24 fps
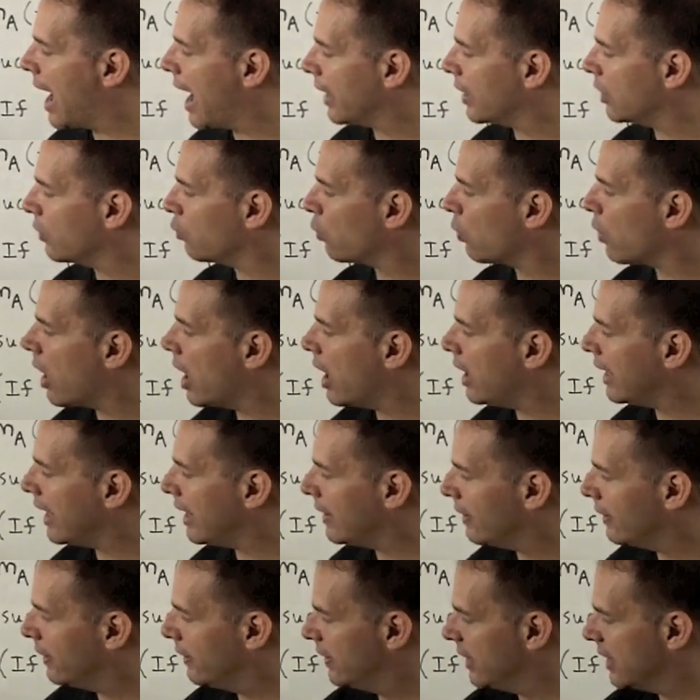I could run
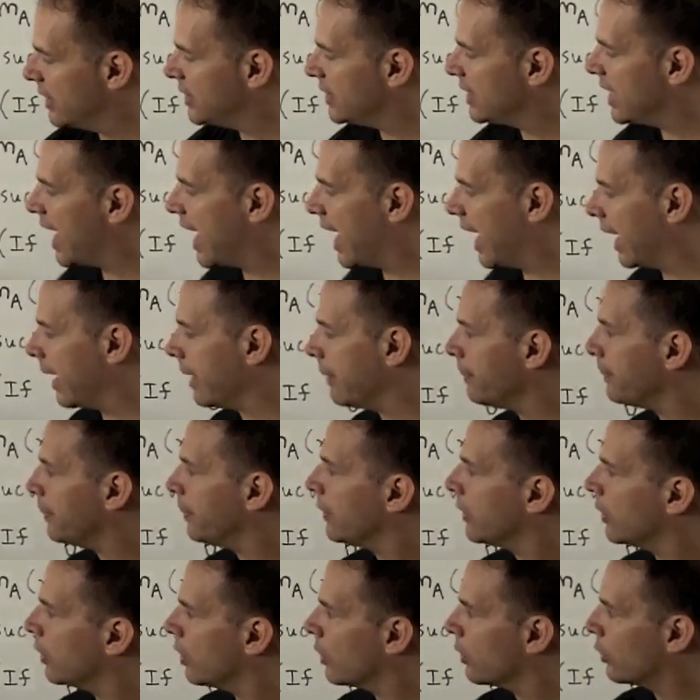this A
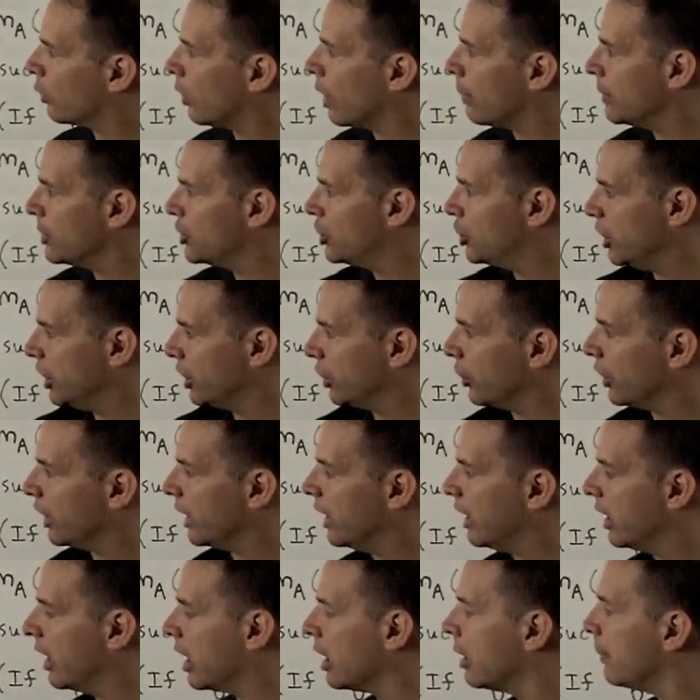through our machinery
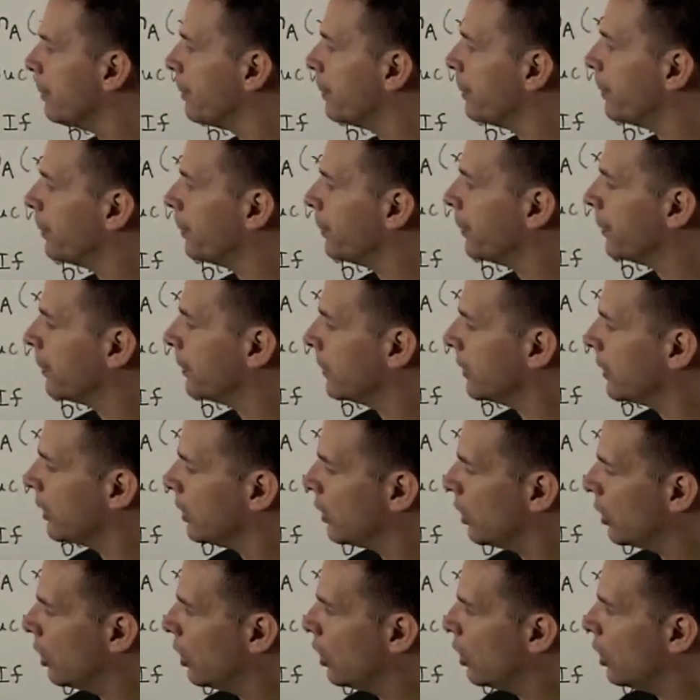here
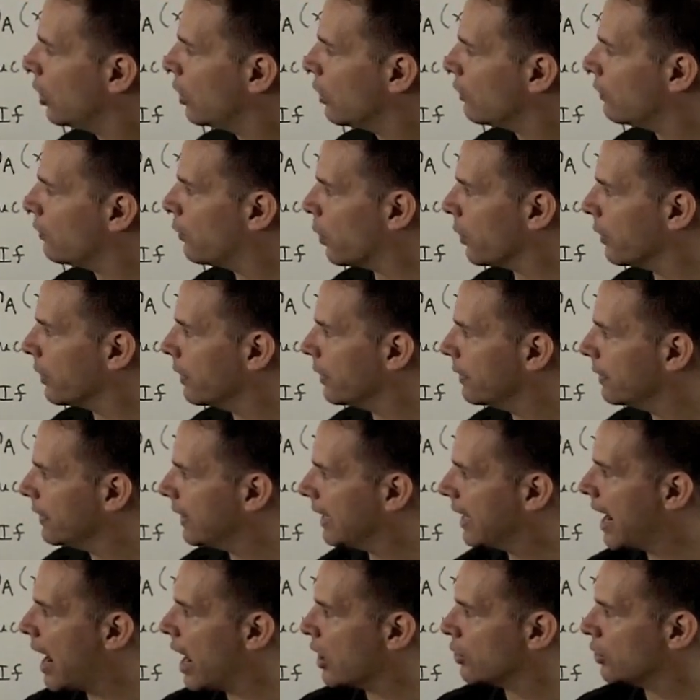for
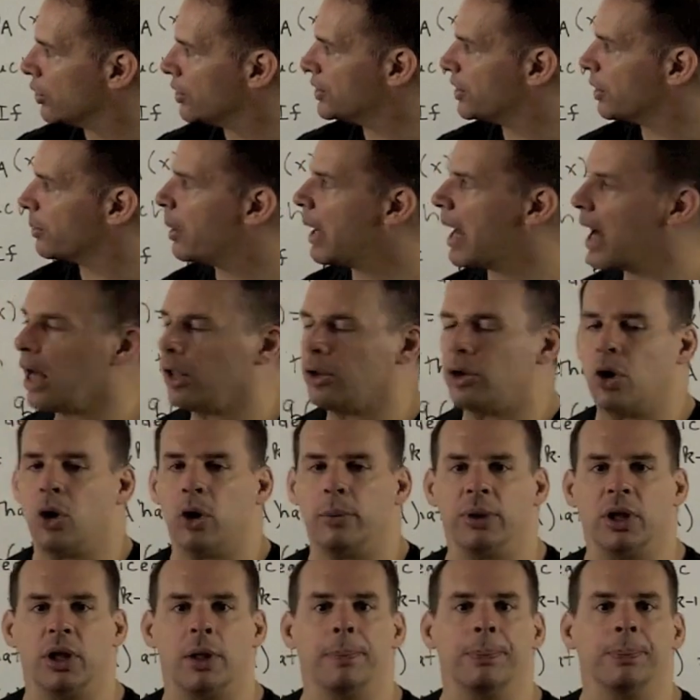the characteristic
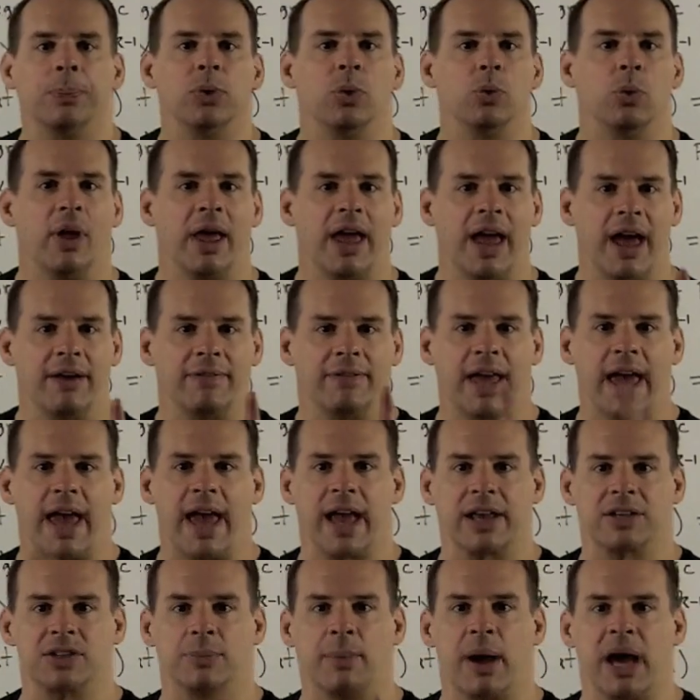polynomial, we'll have
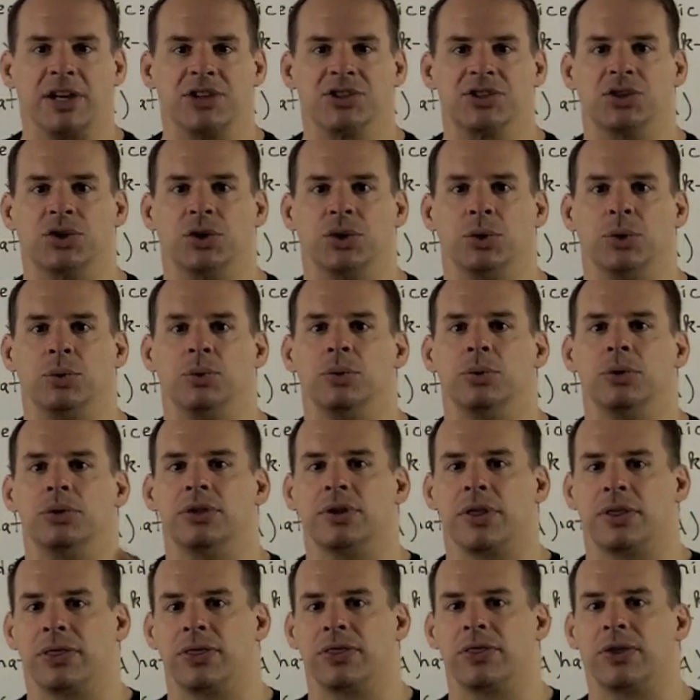x minus 2
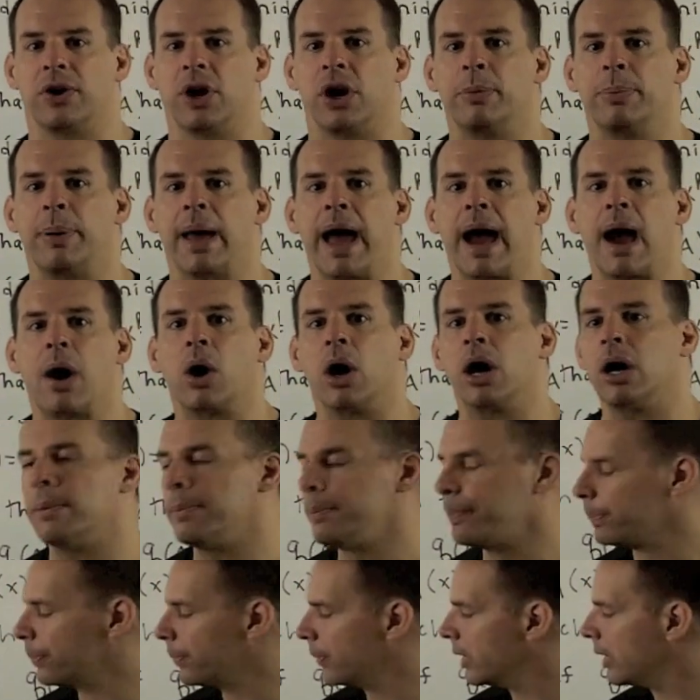to the third power.
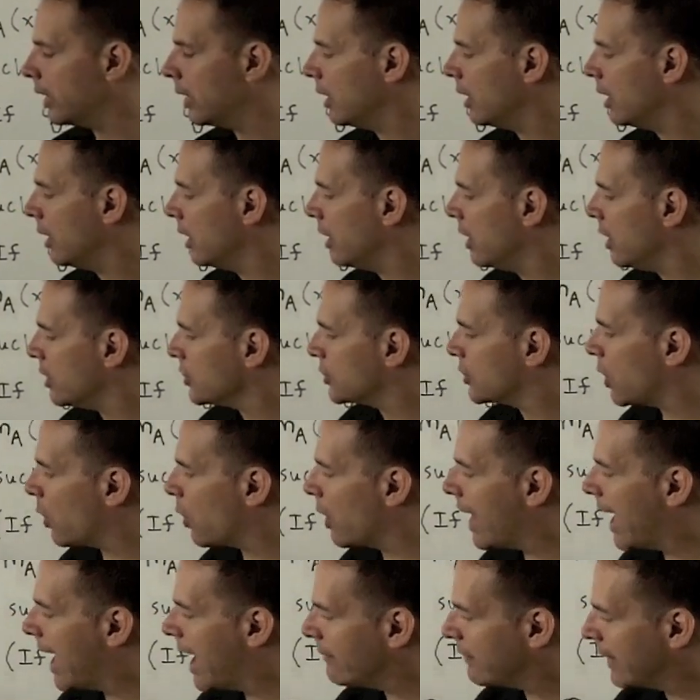So
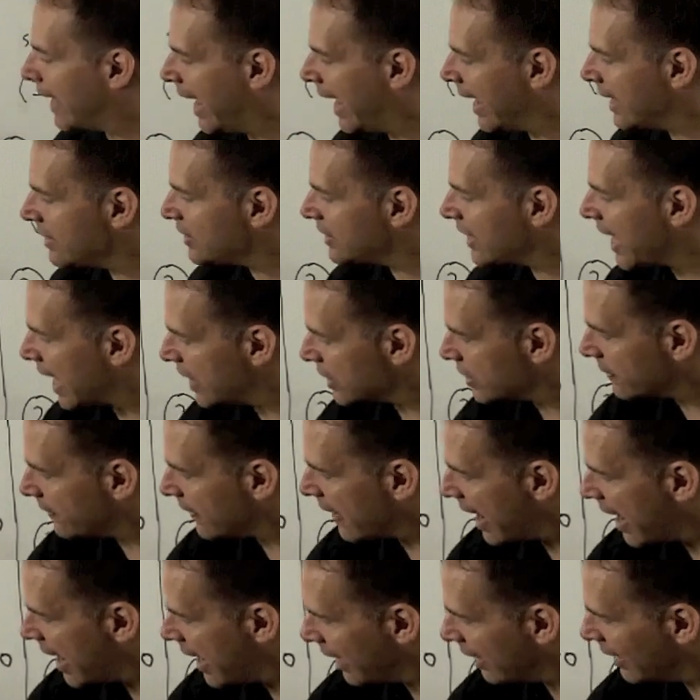we'll have a
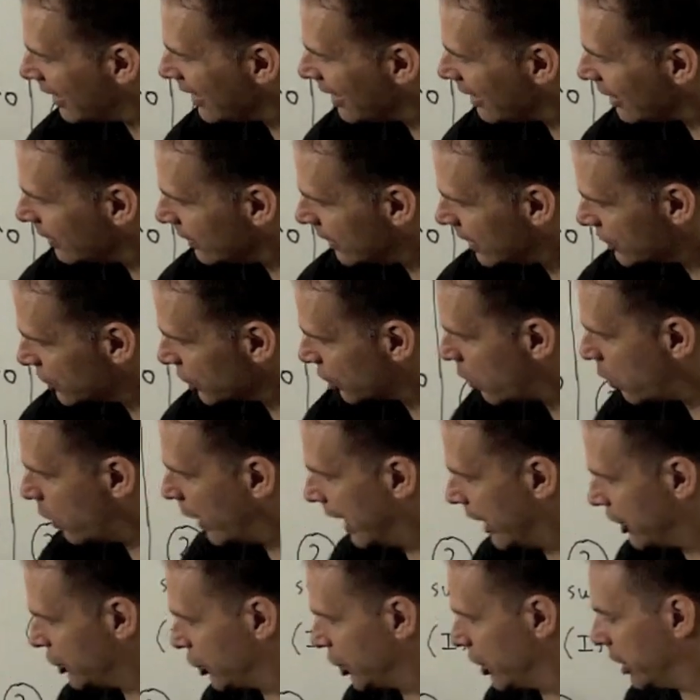satisfying this
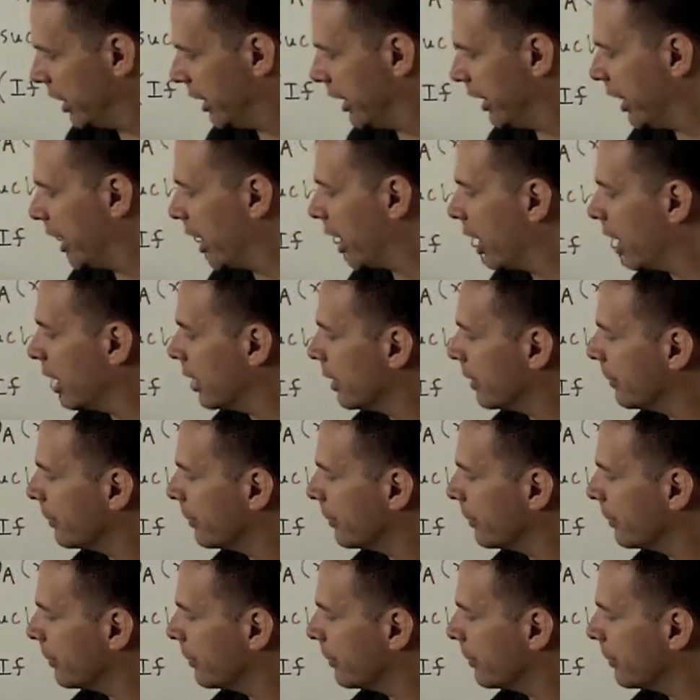equation here.